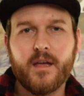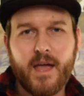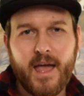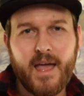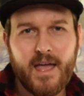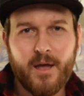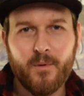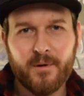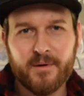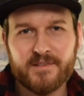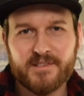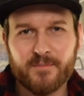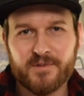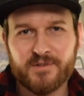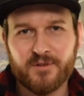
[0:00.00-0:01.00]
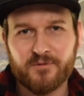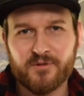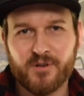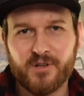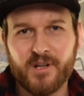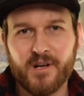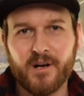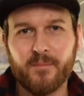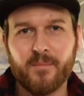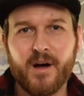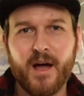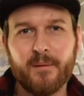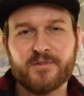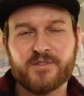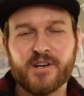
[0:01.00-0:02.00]
Hey, welcome to Sipper Social Club.
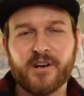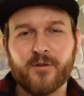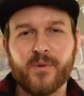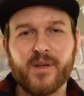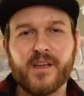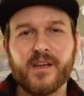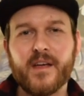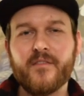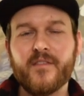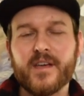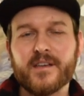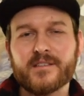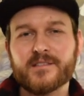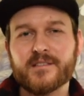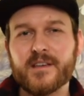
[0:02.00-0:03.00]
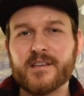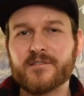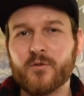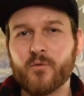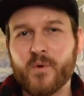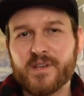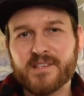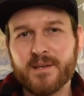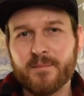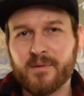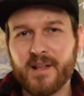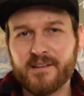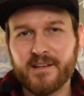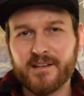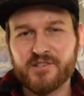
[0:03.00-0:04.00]
I'm Jeremy, and this is the Whisky
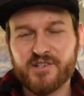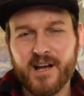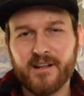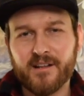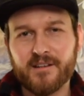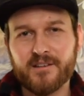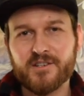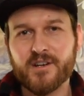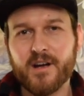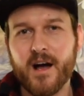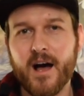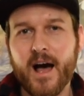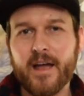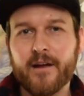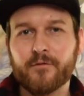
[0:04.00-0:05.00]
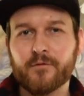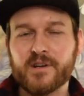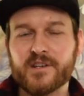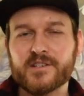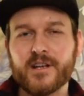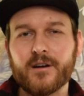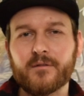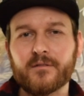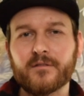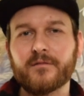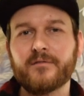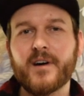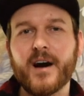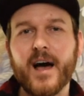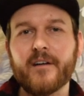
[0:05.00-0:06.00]
Blending Challenge. I have reached out to
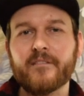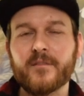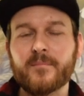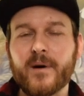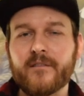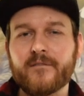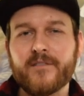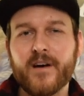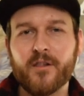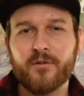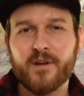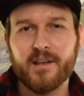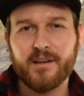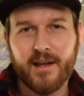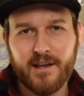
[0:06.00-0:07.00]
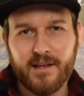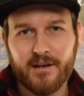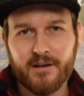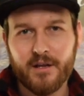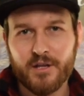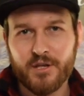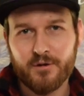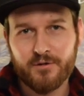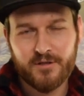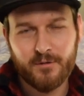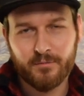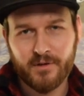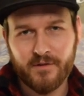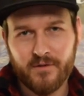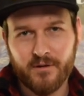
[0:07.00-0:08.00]
five of my fellow Canadian
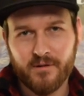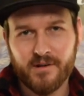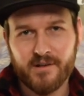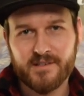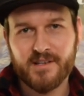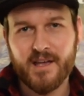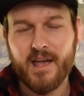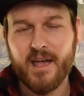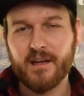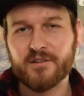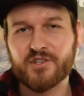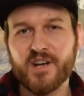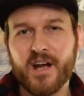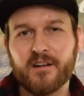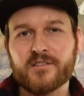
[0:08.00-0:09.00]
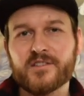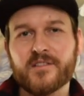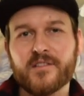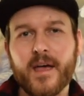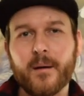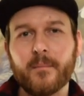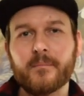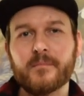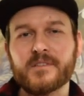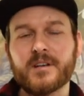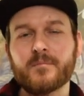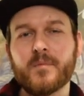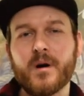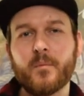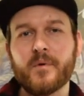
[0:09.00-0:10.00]
YouTube reviewers and challenged them to
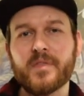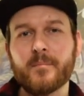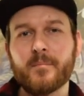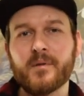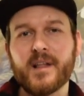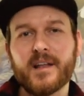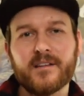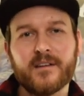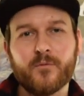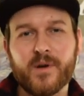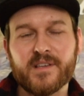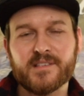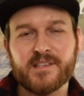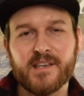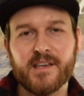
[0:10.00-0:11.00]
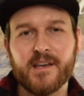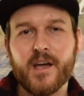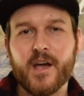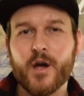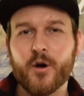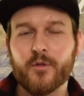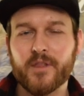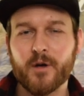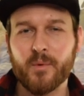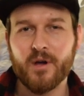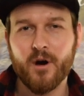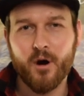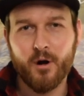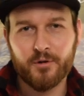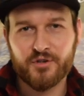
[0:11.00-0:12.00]
come up with a blended whisky that
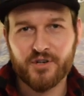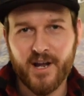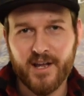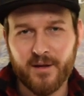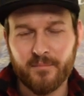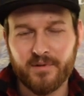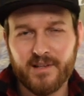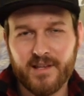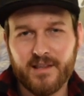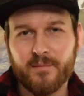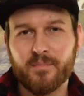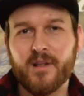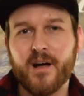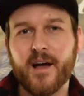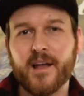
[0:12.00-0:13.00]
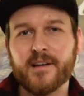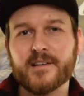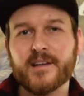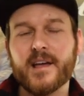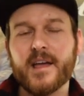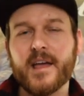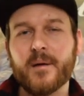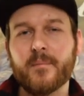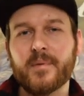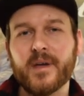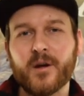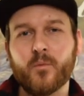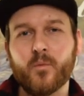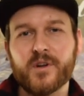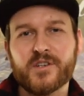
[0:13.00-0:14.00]
we all try completely blind and
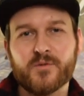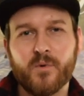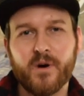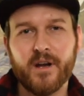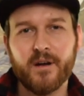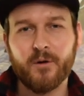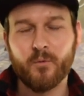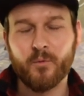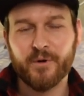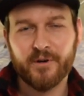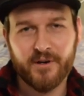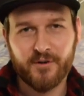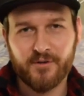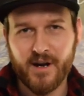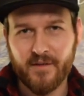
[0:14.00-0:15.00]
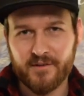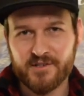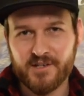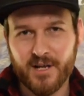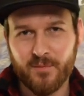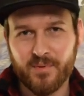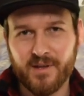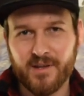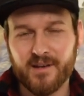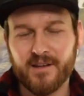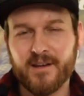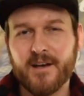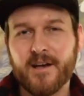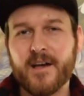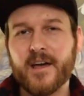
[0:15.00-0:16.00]
pick which one we're going to crown the
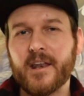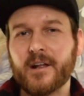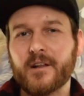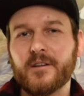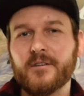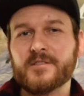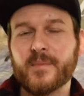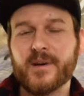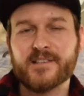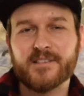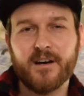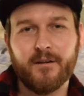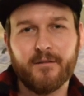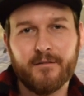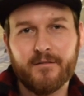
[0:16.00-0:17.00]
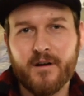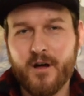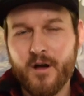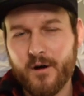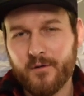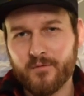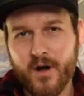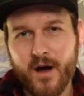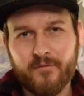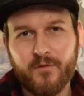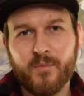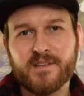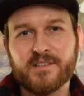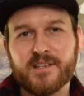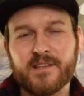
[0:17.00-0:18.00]
champion. Includes myself, Rob
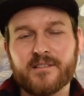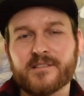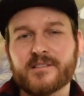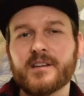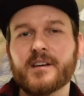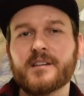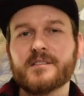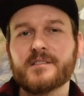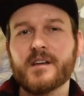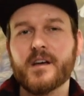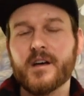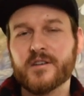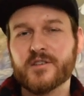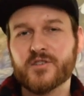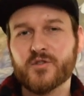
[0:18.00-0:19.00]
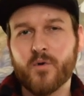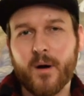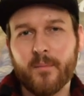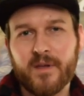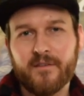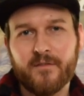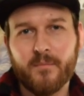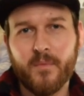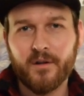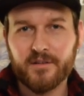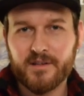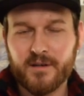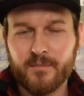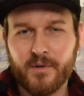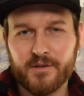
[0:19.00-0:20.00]
from Whisky in the Six, Swami from
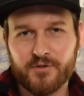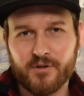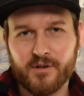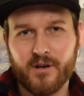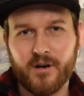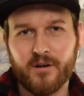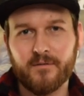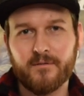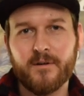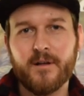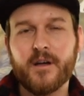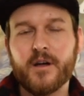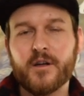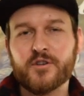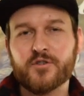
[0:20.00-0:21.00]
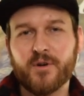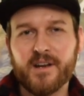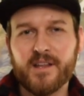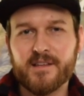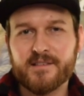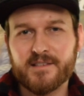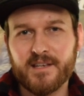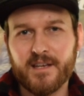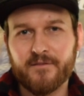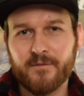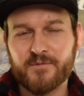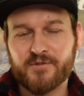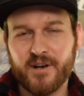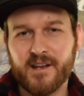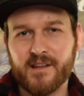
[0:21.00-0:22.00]
Malted in Montreal, Trenny and C
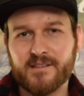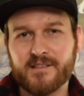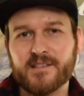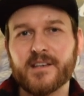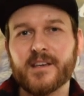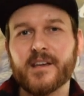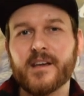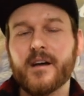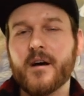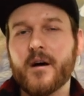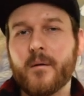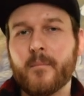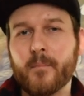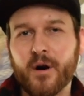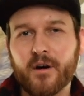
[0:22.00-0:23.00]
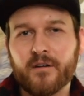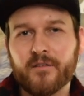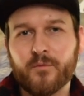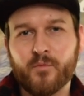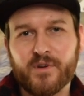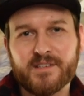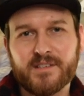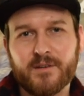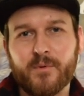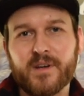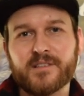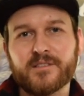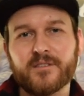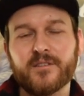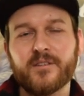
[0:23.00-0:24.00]
from Trenny and C, Mark from Whisky
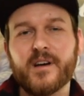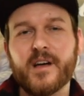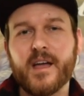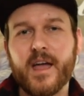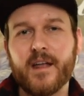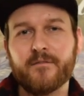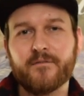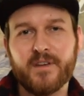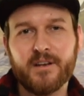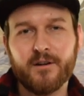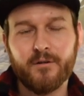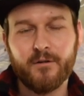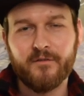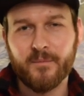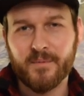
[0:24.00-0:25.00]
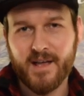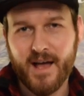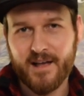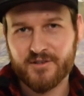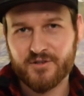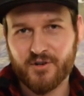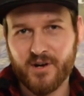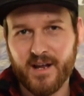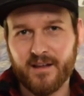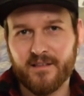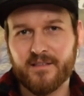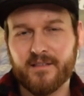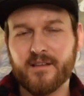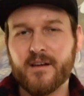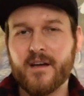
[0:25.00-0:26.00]
Whistle, and Vito from Cast
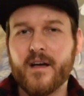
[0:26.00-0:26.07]
Strength.